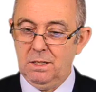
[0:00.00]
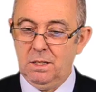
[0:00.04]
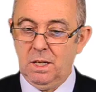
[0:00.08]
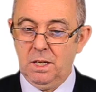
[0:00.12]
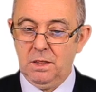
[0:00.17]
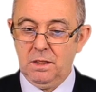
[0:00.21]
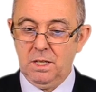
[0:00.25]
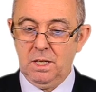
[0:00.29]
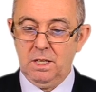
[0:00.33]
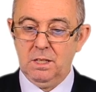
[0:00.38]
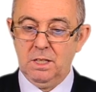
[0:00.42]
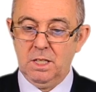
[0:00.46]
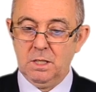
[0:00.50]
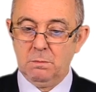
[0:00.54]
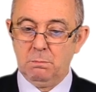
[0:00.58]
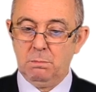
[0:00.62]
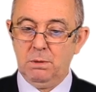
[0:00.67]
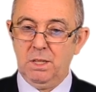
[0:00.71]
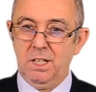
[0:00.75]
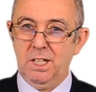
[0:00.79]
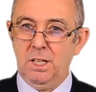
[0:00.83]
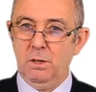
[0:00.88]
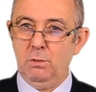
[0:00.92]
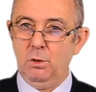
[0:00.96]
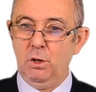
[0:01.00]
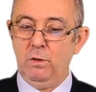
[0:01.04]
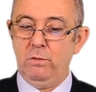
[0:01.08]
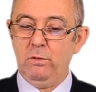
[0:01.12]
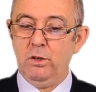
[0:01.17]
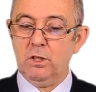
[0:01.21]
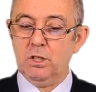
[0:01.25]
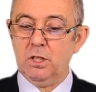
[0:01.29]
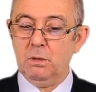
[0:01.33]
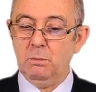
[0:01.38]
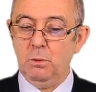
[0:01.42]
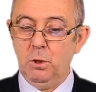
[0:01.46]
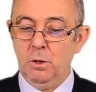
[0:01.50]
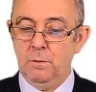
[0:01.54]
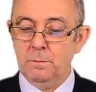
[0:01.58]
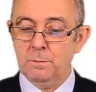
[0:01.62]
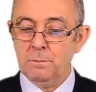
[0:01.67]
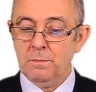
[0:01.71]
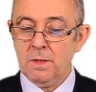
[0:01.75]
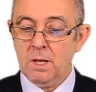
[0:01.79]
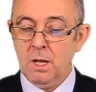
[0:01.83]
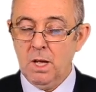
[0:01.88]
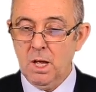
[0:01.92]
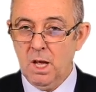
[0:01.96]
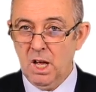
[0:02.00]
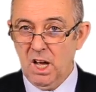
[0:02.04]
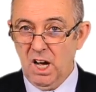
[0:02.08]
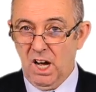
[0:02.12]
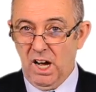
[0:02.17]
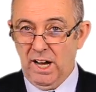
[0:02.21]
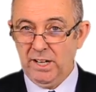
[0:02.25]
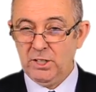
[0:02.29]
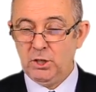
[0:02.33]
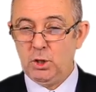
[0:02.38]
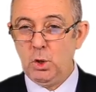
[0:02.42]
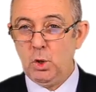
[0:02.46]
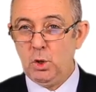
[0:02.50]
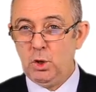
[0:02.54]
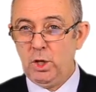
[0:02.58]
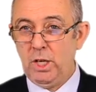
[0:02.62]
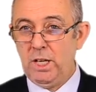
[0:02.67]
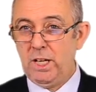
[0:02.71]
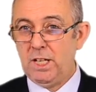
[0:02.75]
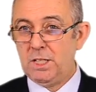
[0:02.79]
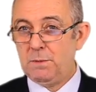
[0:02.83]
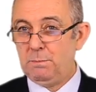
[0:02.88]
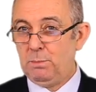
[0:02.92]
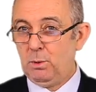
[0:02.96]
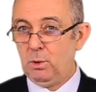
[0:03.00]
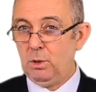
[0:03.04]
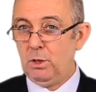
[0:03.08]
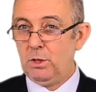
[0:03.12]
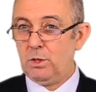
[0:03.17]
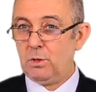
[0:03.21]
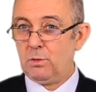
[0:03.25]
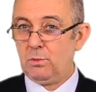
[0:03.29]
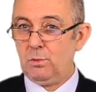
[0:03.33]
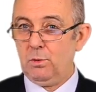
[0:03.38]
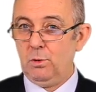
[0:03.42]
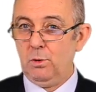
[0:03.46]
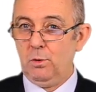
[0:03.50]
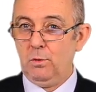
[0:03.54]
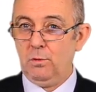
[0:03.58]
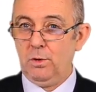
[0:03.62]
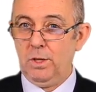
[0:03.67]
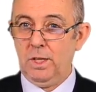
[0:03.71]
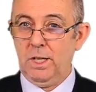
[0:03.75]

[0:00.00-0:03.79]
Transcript: I think there's plenty of room for it to move. I do think it's bullish through for